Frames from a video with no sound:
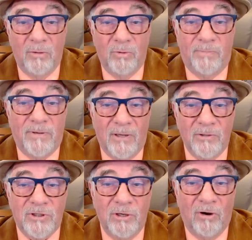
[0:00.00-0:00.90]
Would
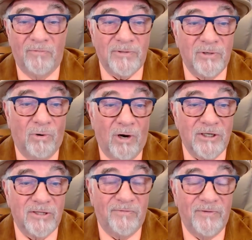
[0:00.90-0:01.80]
Pelosi offer to
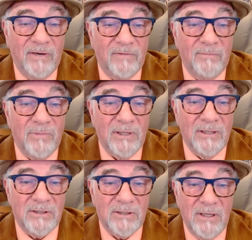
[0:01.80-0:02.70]
wash the feet of the
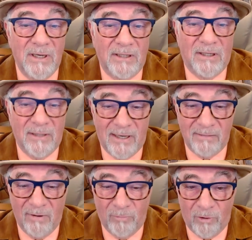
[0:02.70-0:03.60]
mullahs in the
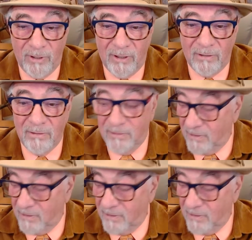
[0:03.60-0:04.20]
Lincoln Memorial?